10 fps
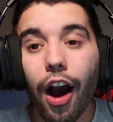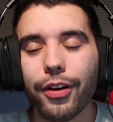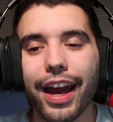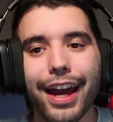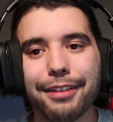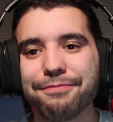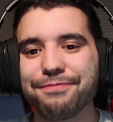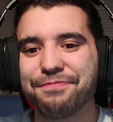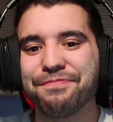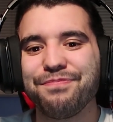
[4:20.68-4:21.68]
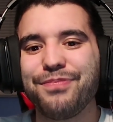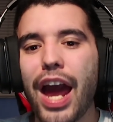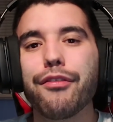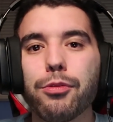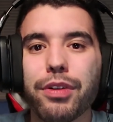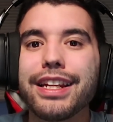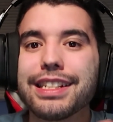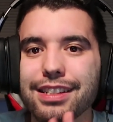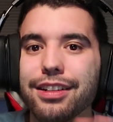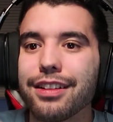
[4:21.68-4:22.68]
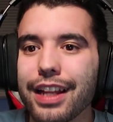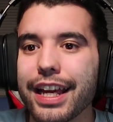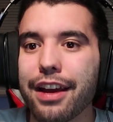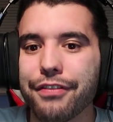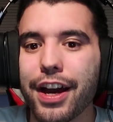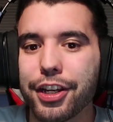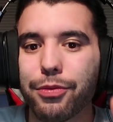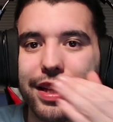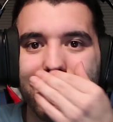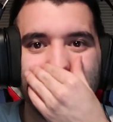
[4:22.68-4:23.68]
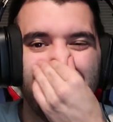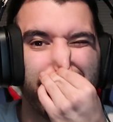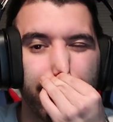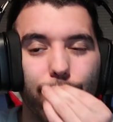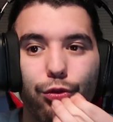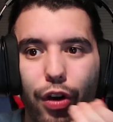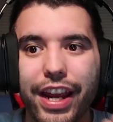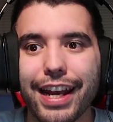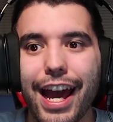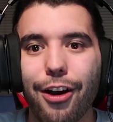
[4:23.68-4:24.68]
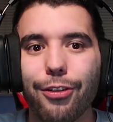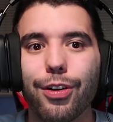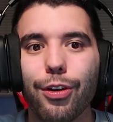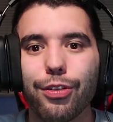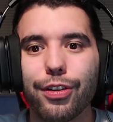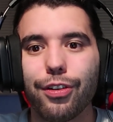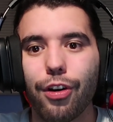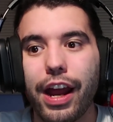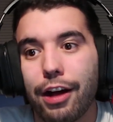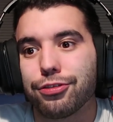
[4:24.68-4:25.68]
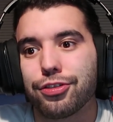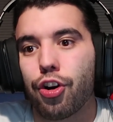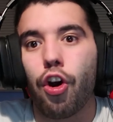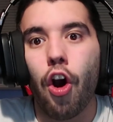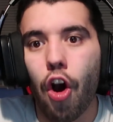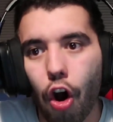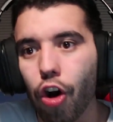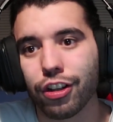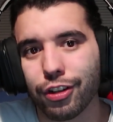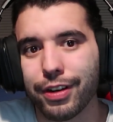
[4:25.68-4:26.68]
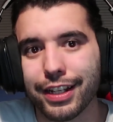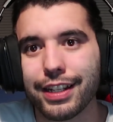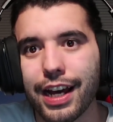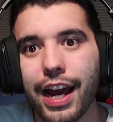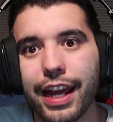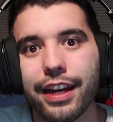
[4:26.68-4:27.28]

Okay, everyone needs to, like, evacuate this area right now, or else they're all going to die.